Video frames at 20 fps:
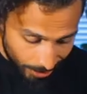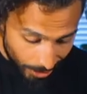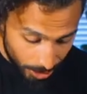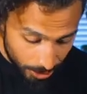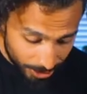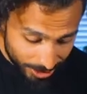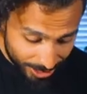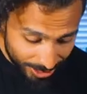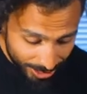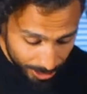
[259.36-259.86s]
Now
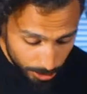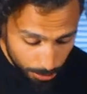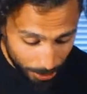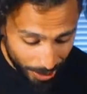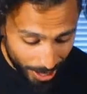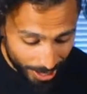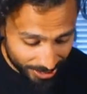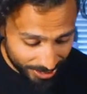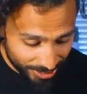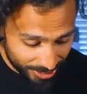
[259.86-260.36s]
this takes
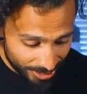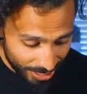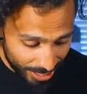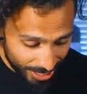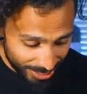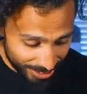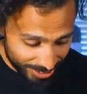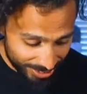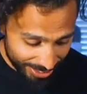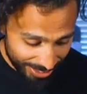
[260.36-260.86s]
practice,
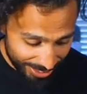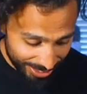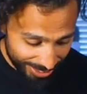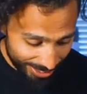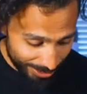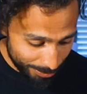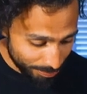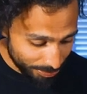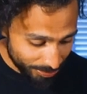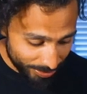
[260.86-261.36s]
guys.
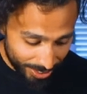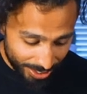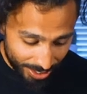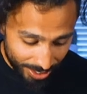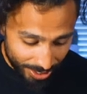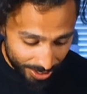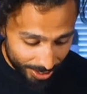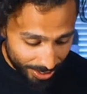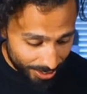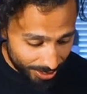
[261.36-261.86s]

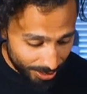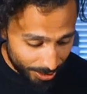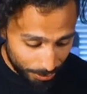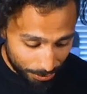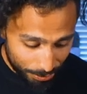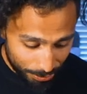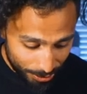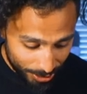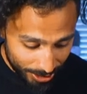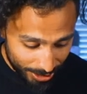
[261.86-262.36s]
The
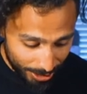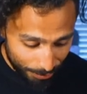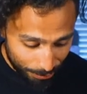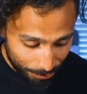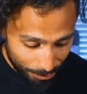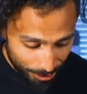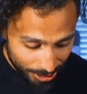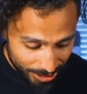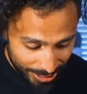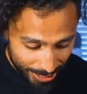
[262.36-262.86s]
fir the
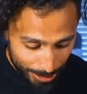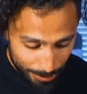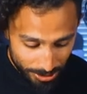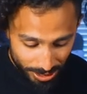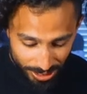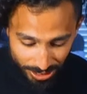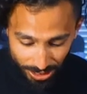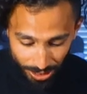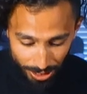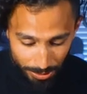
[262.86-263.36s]
first times
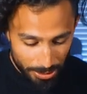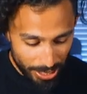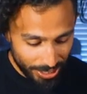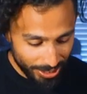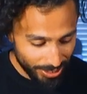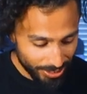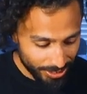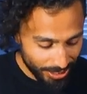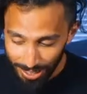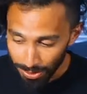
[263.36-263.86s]
I started making
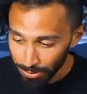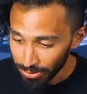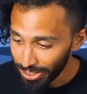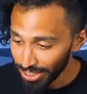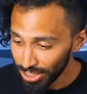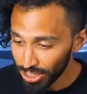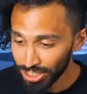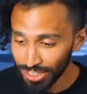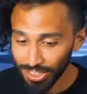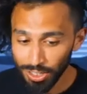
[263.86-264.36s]
this,
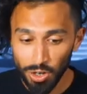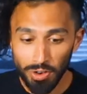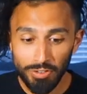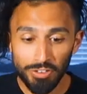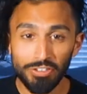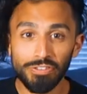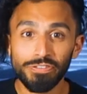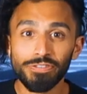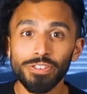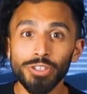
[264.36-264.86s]
this shit
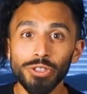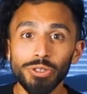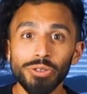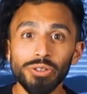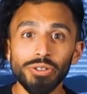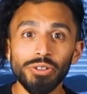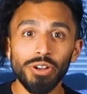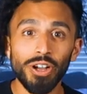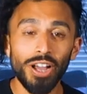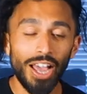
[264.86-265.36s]

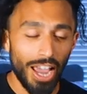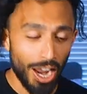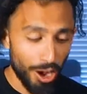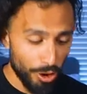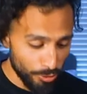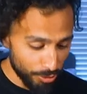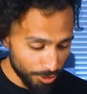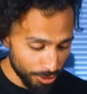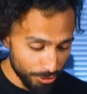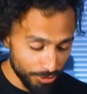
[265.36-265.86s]
overflew,
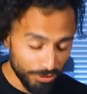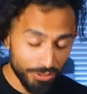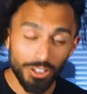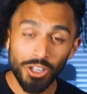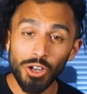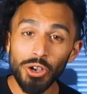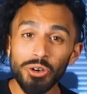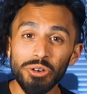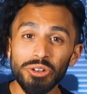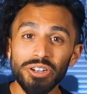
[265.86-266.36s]

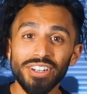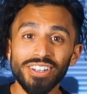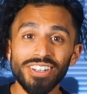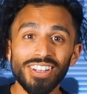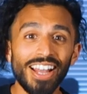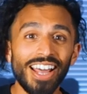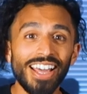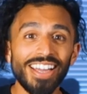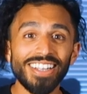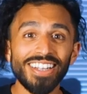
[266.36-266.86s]
overflowed
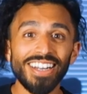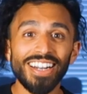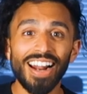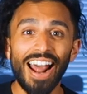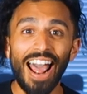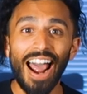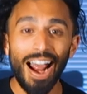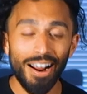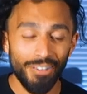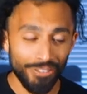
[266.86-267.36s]
like
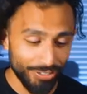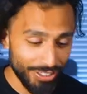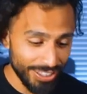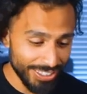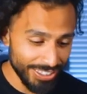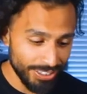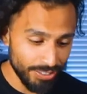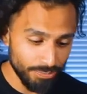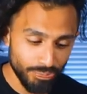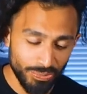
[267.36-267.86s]
half
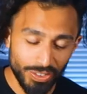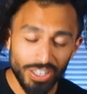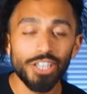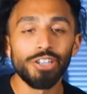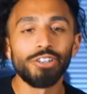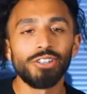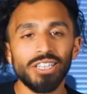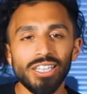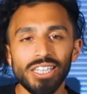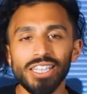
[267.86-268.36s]
the,
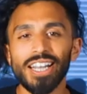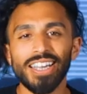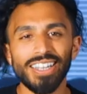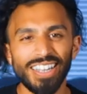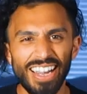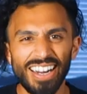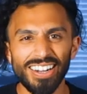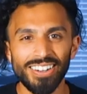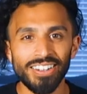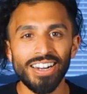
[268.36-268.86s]
literally like
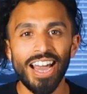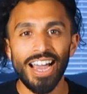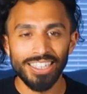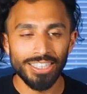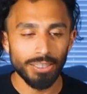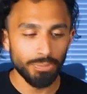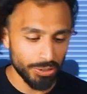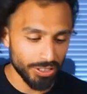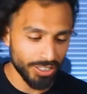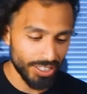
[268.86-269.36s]

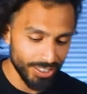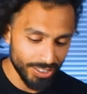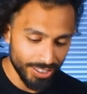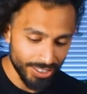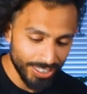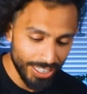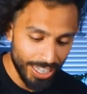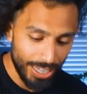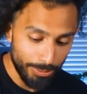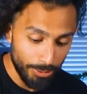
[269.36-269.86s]
90% of
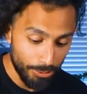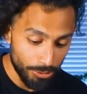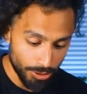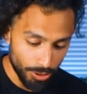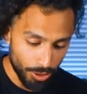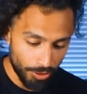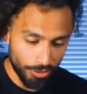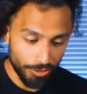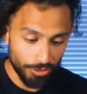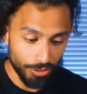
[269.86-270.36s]
the time it would
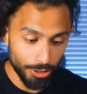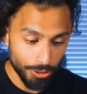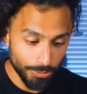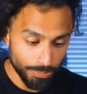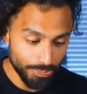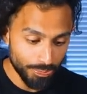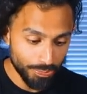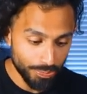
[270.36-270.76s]
overflow.